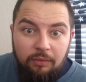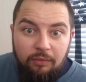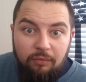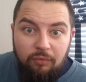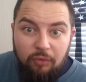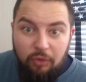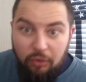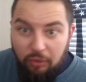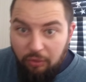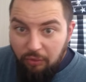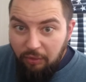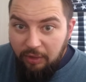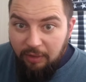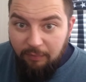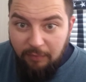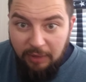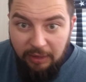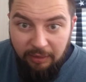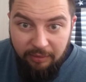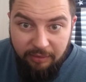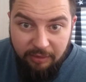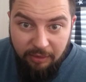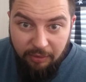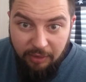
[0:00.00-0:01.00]
your green
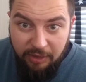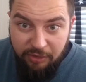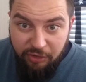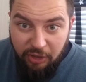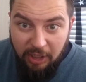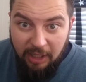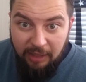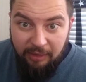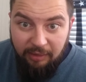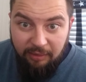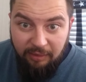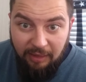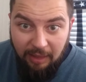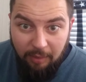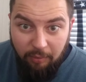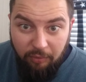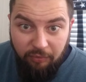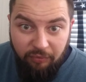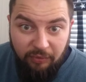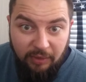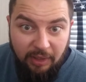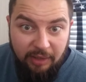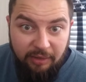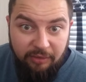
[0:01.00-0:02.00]
military jacket,
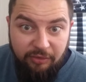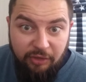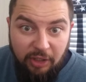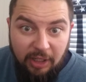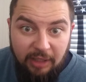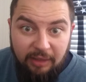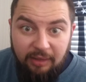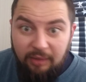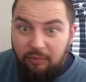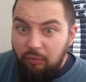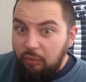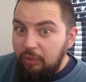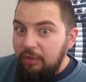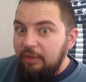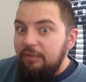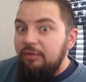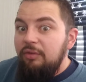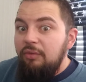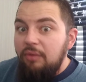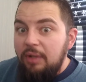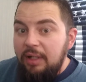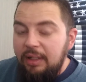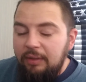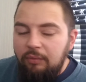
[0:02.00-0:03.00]
camouflage jacket, works
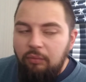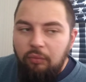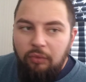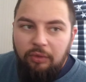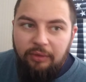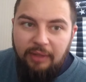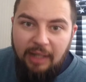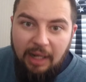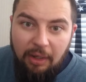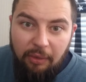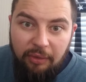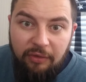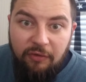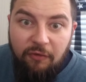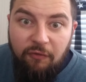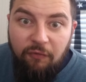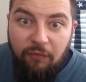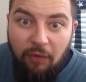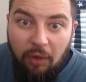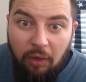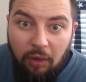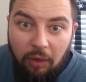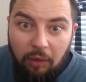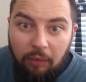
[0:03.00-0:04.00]
great. Well, now it's
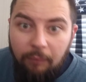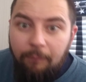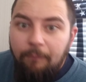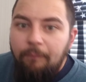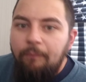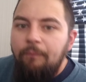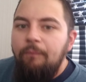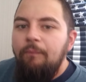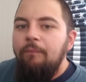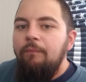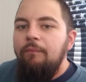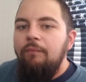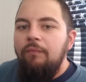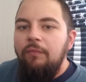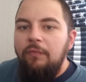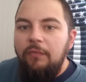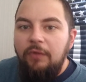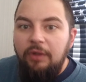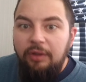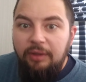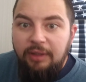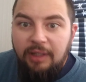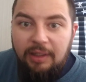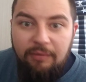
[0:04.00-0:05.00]
fall.
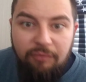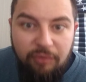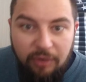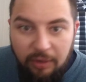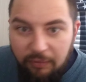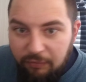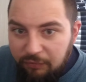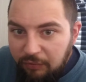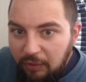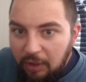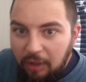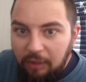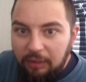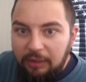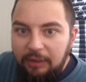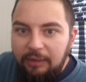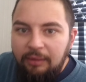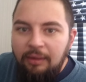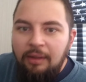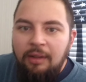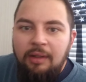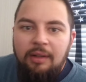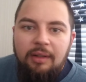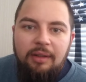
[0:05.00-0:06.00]
The leaves have
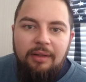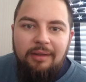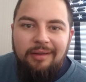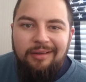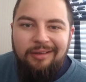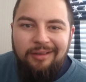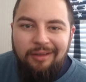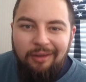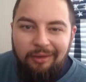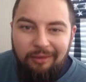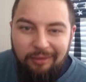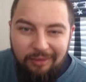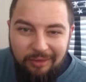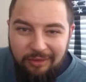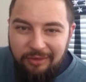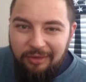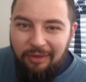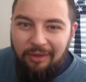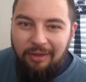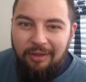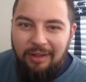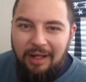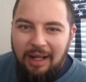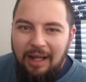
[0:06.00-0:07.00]
fallen. The colors
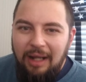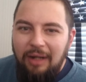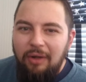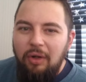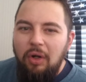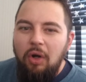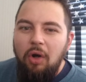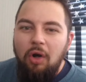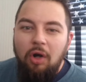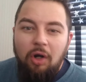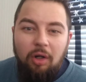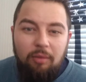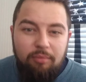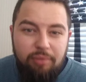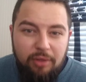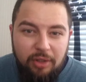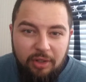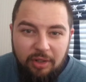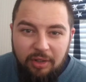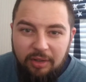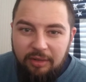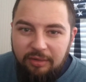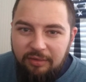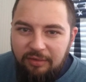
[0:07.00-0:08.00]
are now
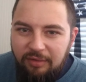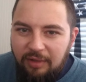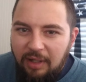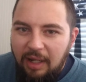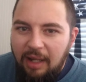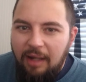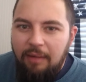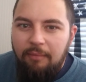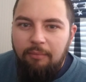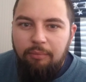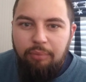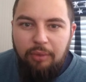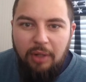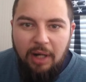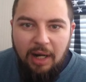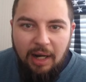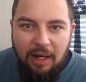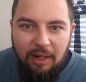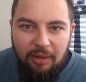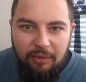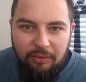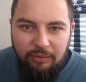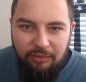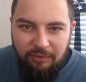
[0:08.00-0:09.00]
auburns and
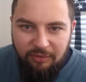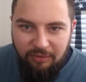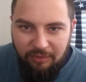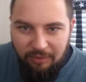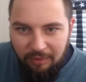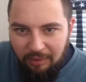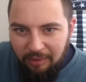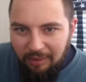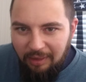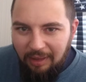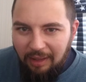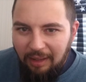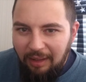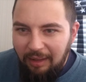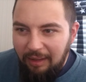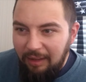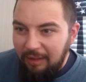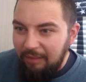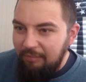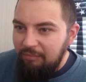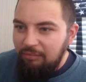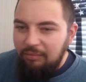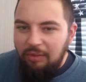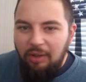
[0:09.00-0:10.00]
browns
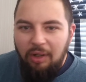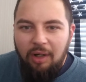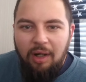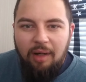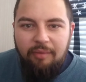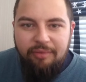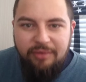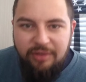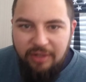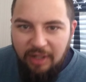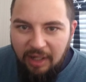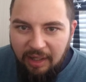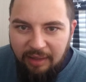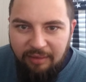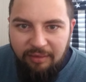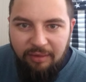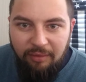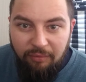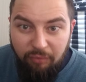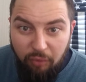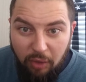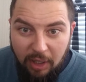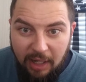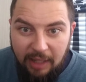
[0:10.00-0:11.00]
and off shades
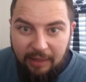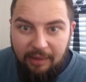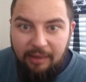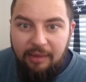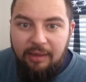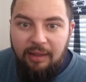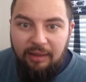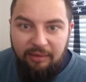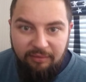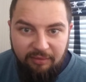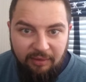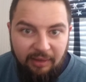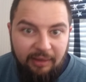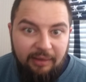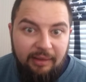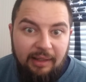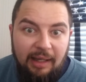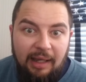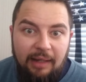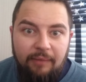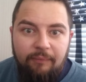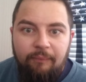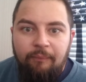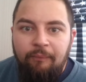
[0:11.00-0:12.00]
of red, things like
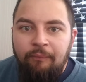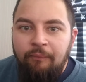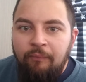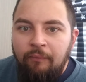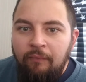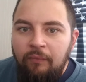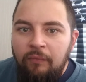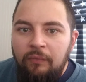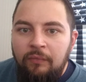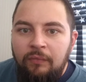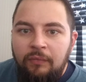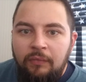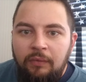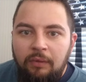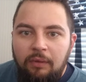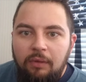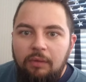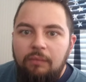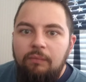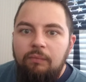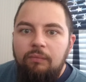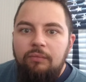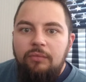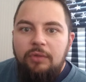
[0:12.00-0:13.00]
that.
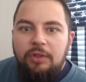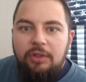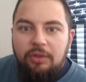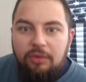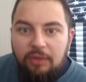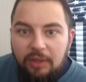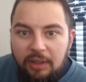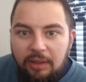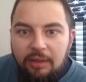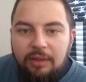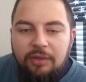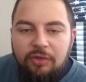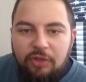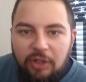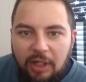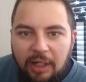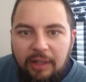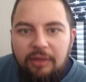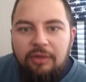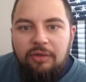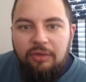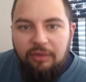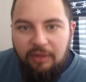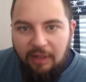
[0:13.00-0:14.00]
You need to
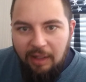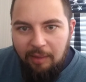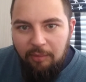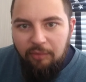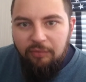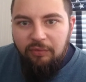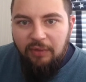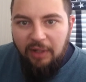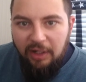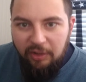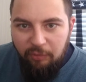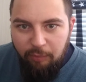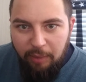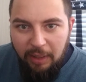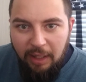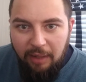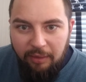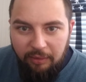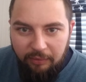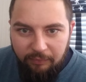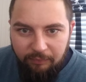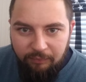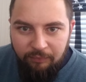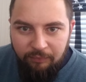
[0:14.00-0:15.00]
change your camouflage pattern,